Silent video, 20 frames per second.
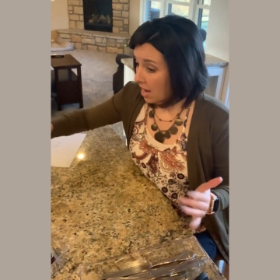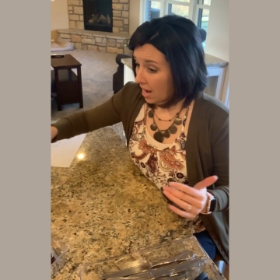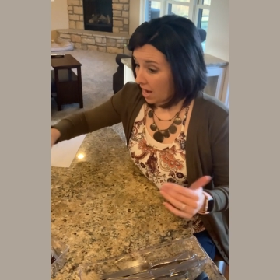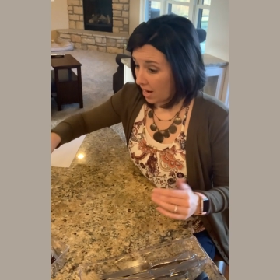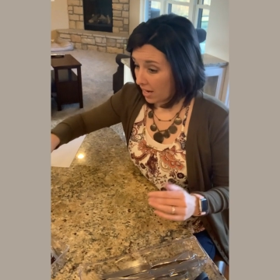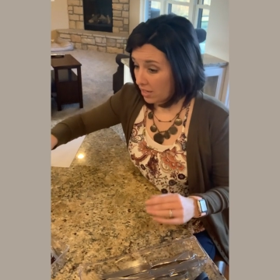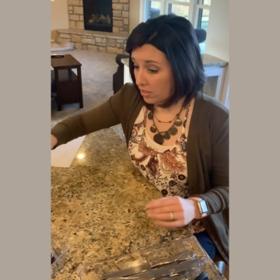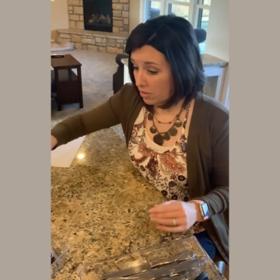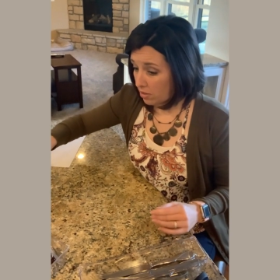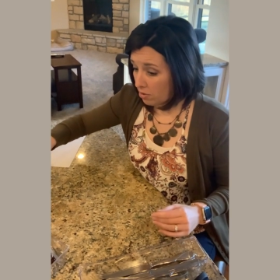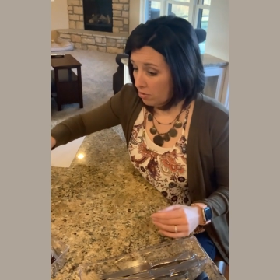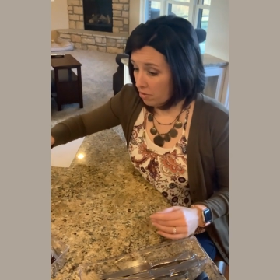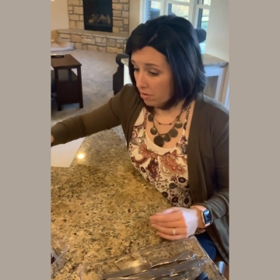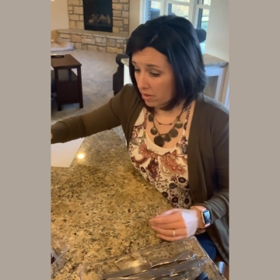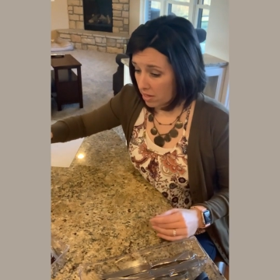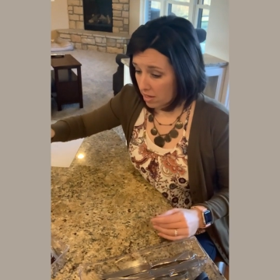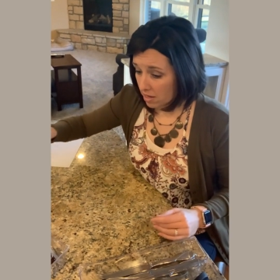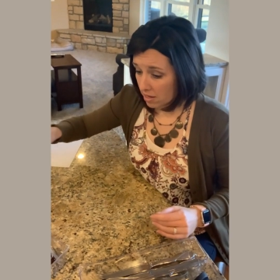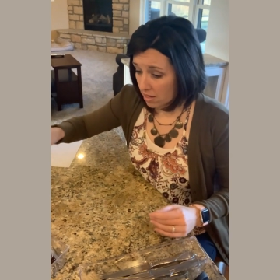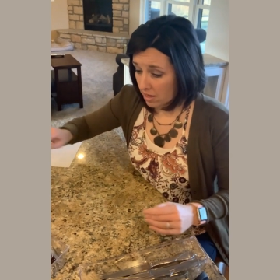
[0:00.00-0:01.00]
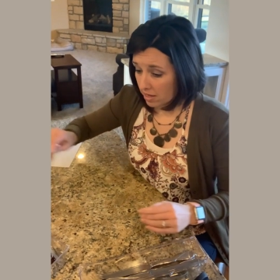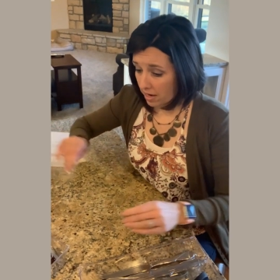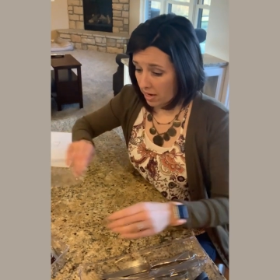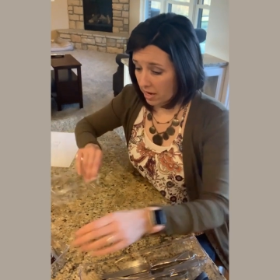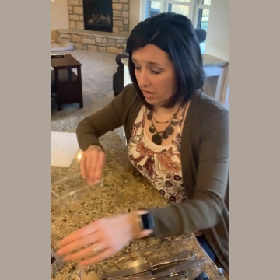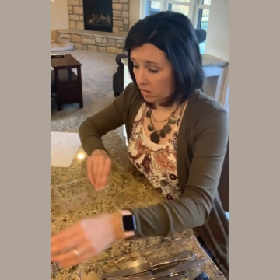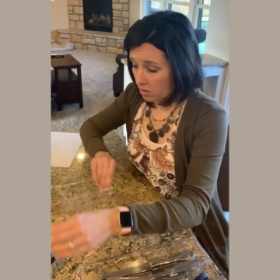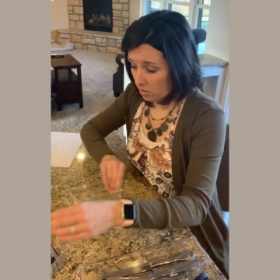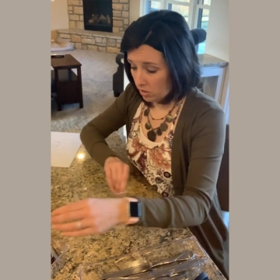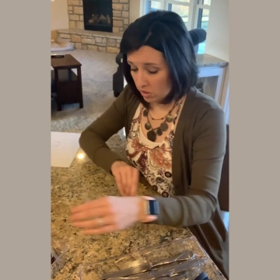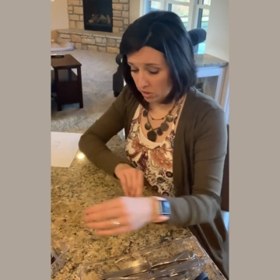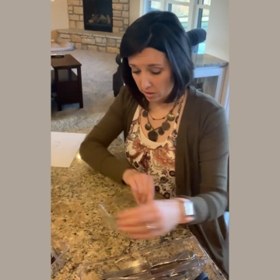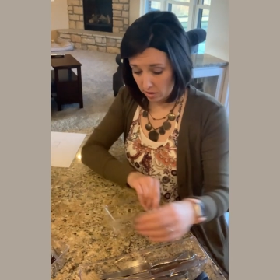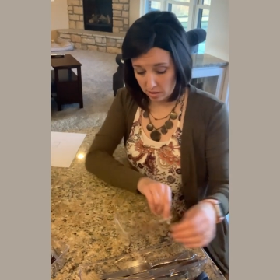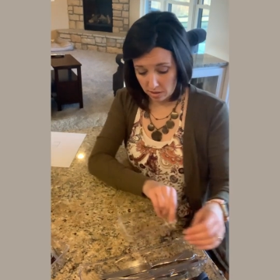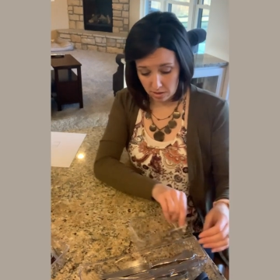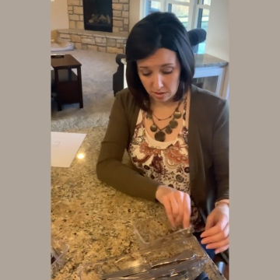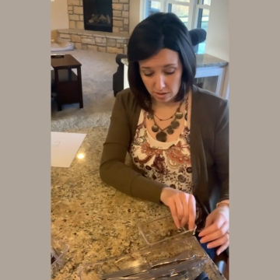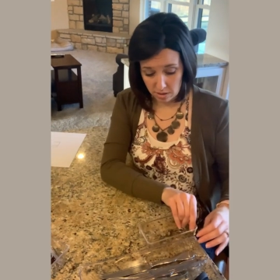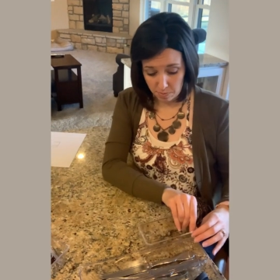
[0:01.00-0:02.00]
I do think that I could
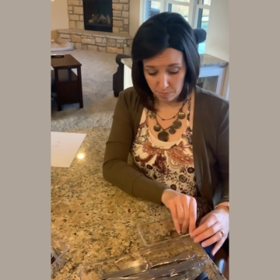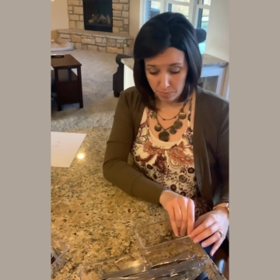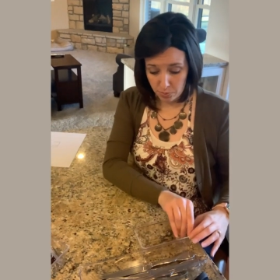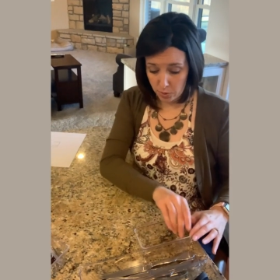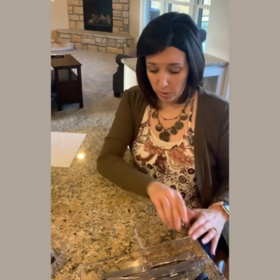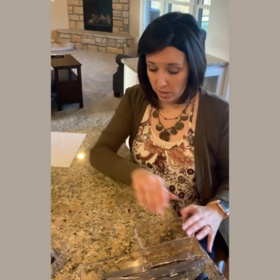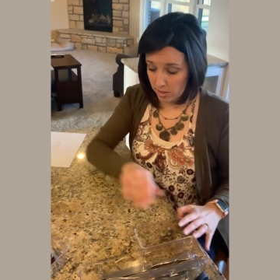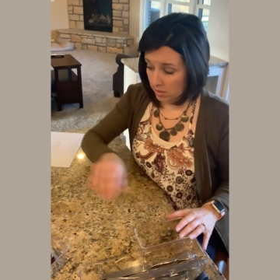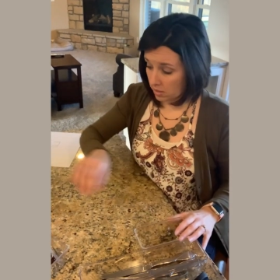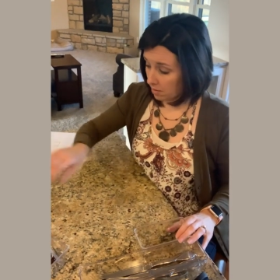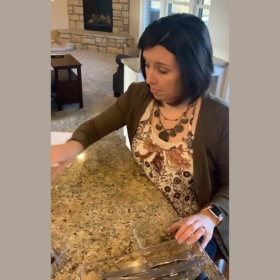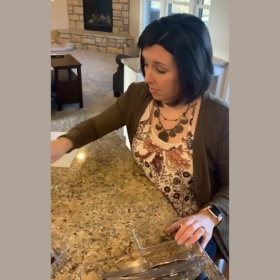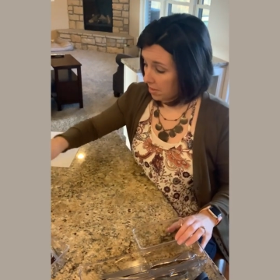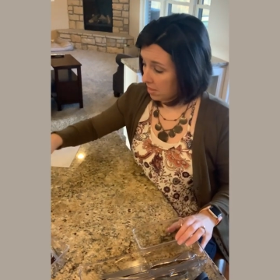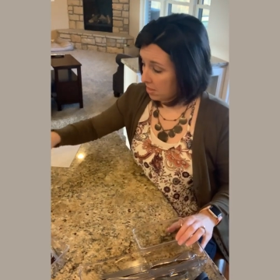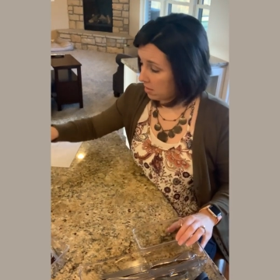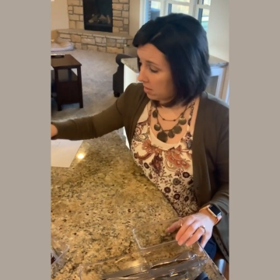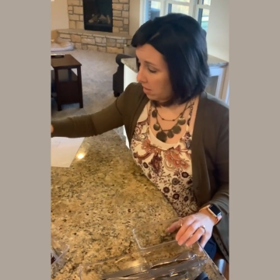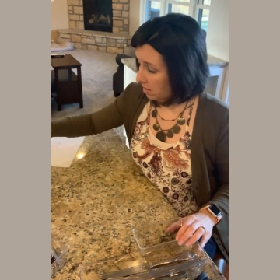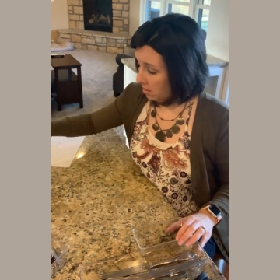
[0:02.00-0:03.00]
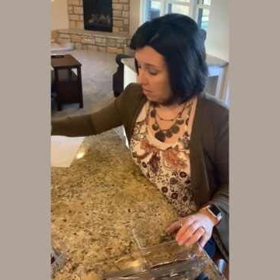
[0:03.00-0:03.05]
just put some of these